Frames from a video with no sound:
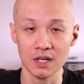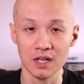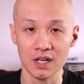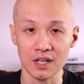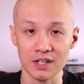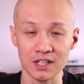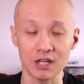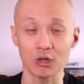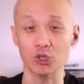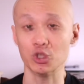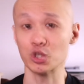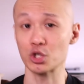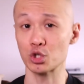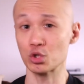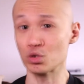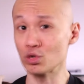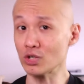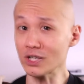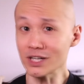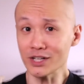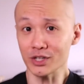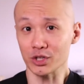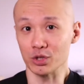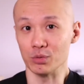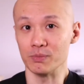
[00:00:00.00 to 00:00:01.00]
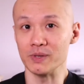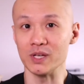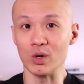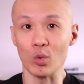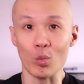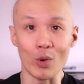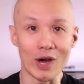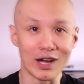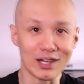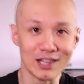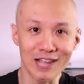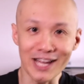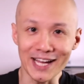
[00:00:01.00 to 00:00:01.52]
Now, sure, you'll be
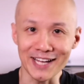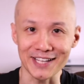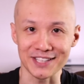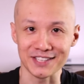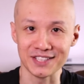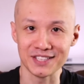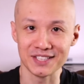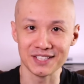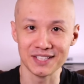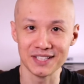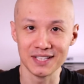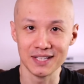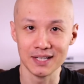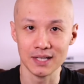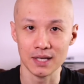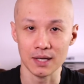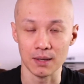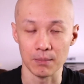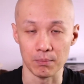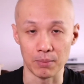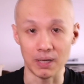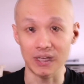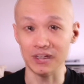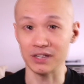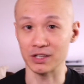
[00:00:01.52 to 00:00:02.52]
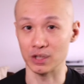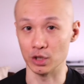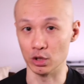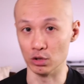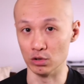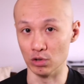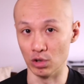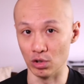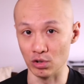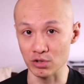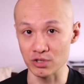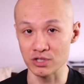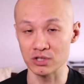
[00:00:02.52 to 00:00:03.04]
well liked, but you'll
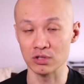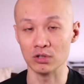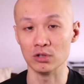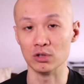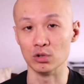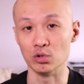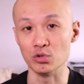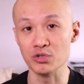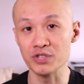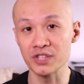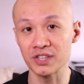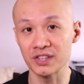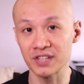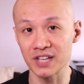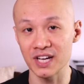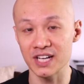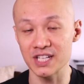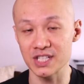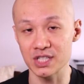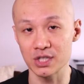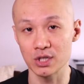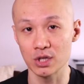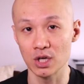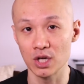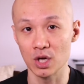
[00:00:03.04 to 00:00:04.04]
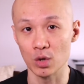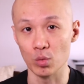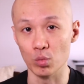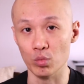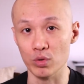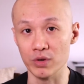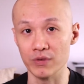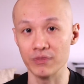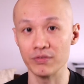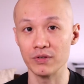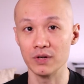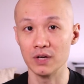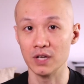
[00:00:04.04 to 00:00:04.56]
also lose touch
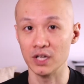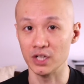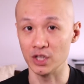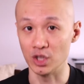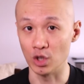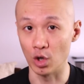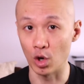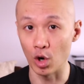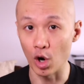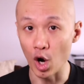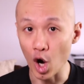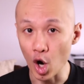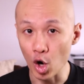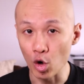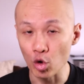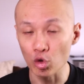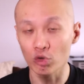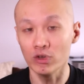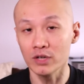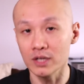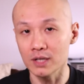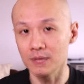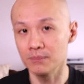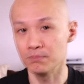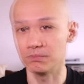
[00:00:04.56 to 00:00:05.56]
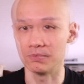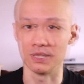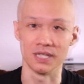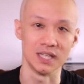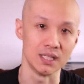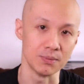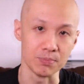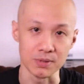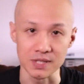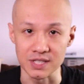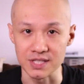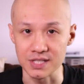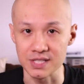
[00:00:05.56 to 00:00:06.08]
with your own
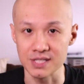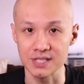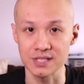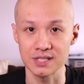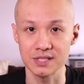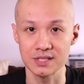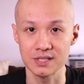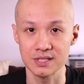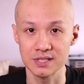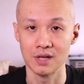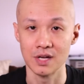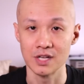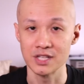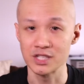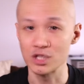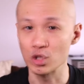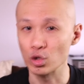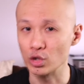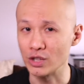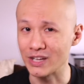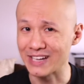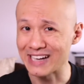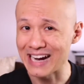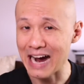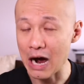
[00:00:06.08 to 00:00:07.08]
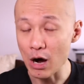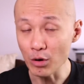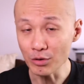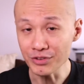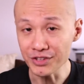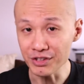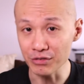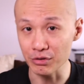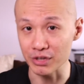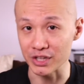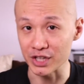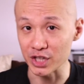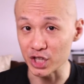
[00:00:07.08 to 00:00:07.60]
purpose. So the
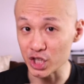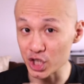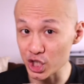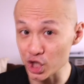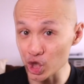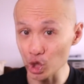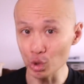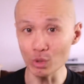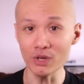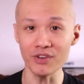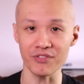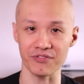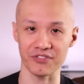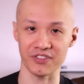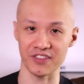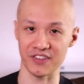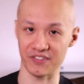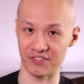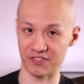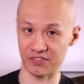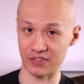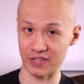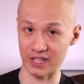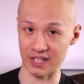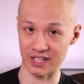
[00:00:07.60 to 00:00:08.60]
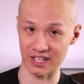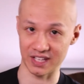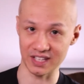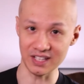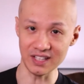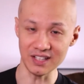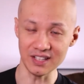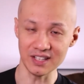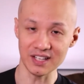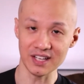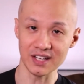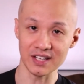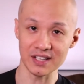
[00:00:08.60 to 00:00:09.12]
counterintuitive
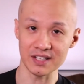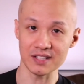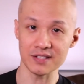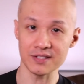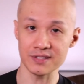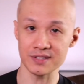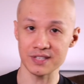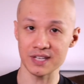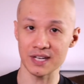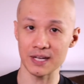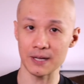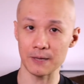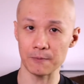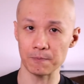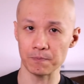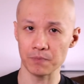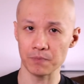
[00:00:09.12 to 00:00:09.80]
thing is that